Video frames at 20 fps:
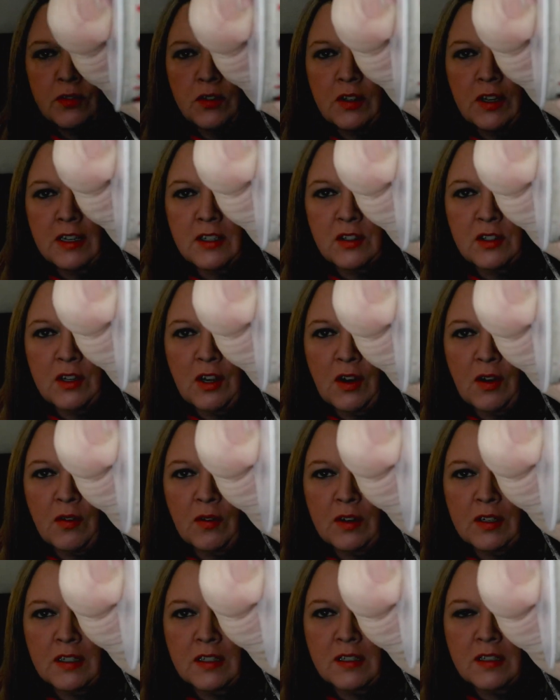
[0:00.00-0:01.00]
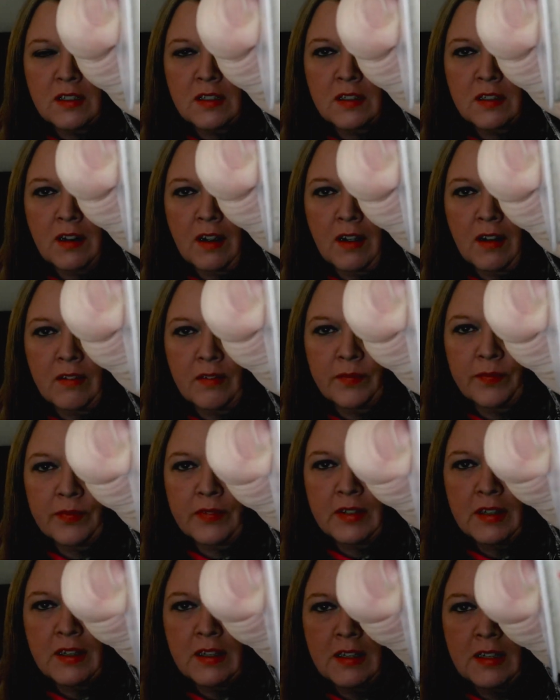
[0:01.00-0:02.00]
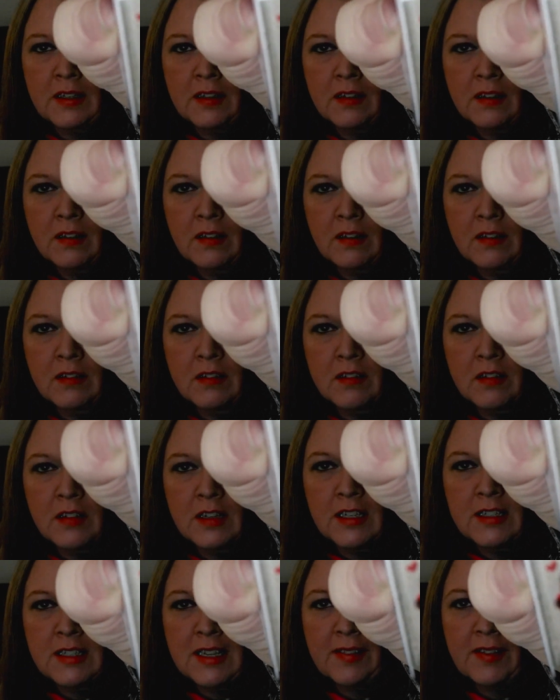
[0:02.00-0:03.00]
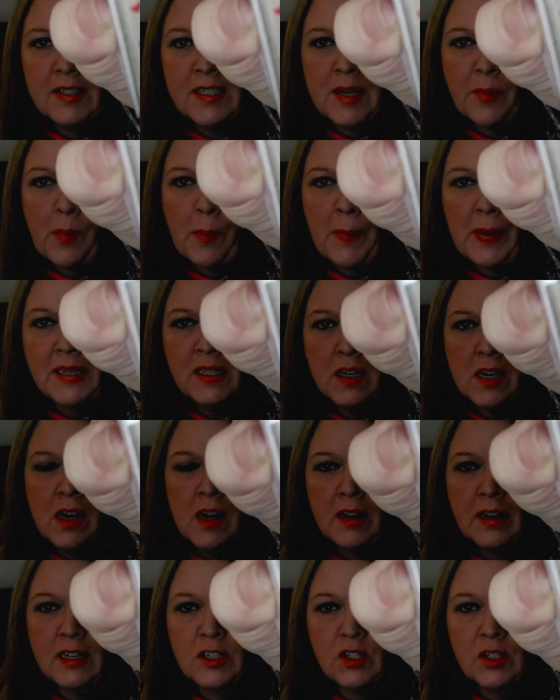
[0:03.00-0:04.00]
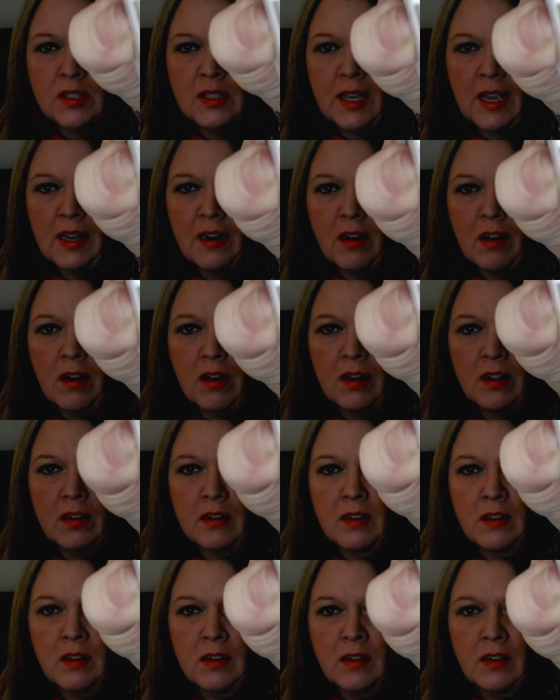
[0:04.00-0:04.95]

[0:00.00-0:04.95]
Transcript: if you guys know, because it's at the tip of my tongue. I just cannot,